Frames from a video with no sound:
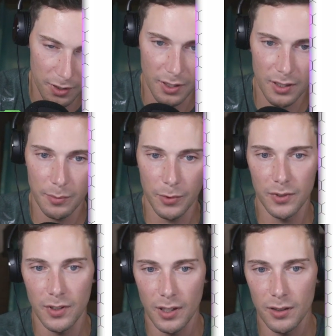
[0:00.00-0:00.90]
decimal
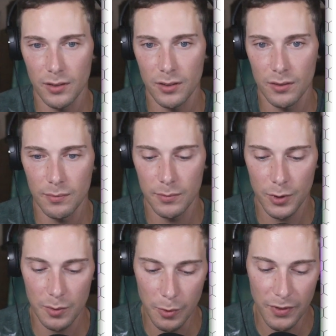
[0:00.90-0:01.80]
to there. So
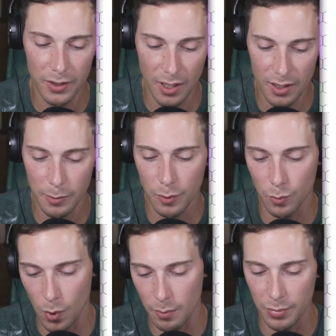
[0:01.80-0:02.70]
it's moved our decimal
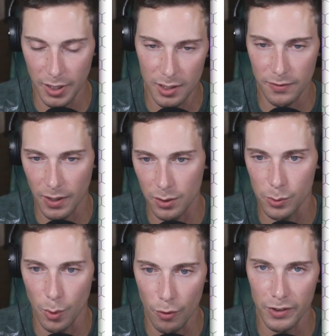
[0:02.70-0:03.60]
one place
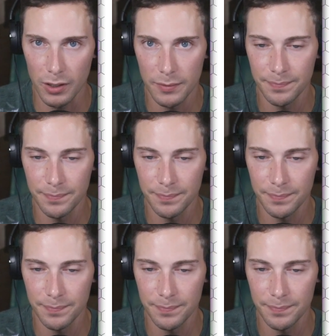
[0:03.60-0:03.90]
value over.